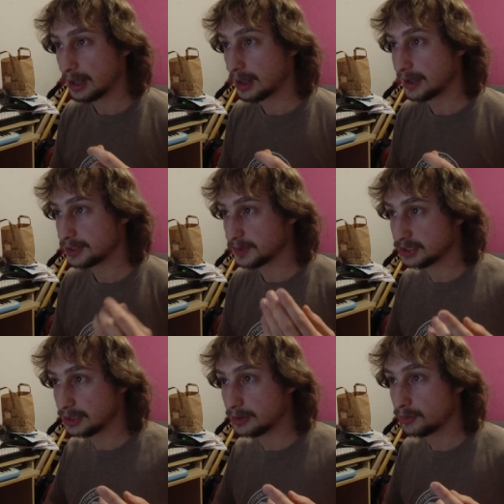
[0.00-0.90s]
uh,
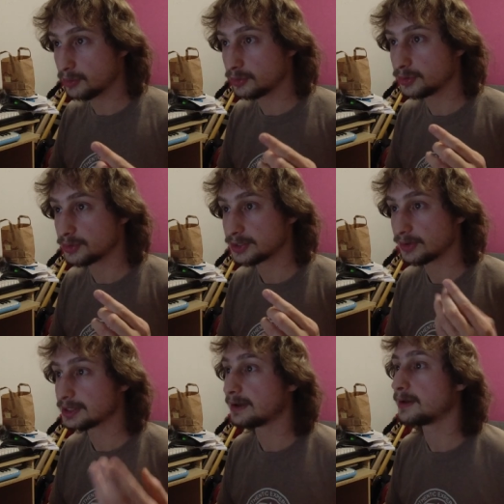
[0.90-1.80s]
especially
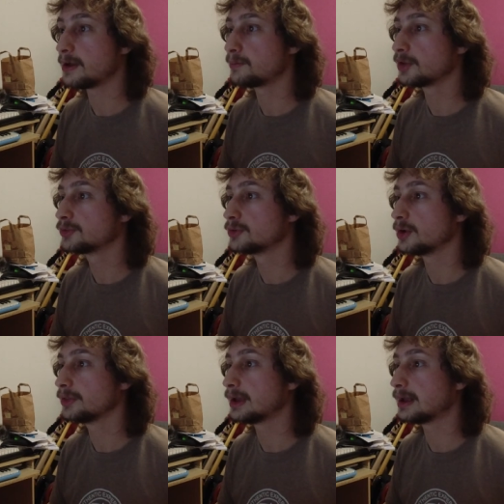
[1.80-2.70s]
the songs I, I plan
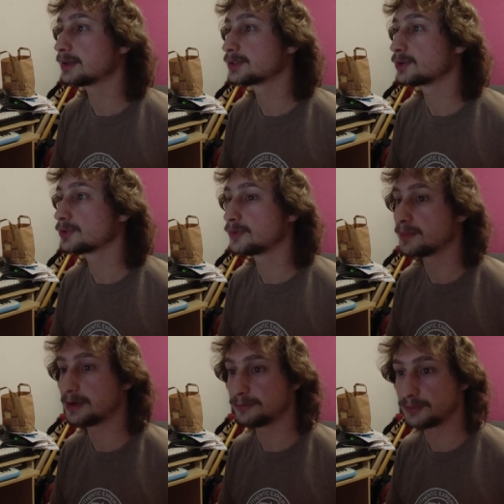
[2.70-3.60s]
to learn are
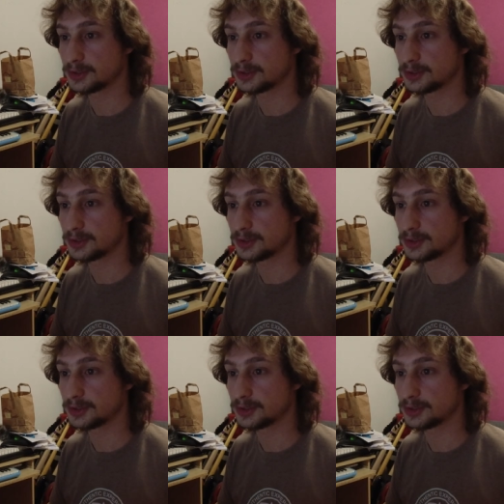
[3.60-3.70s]
songs from a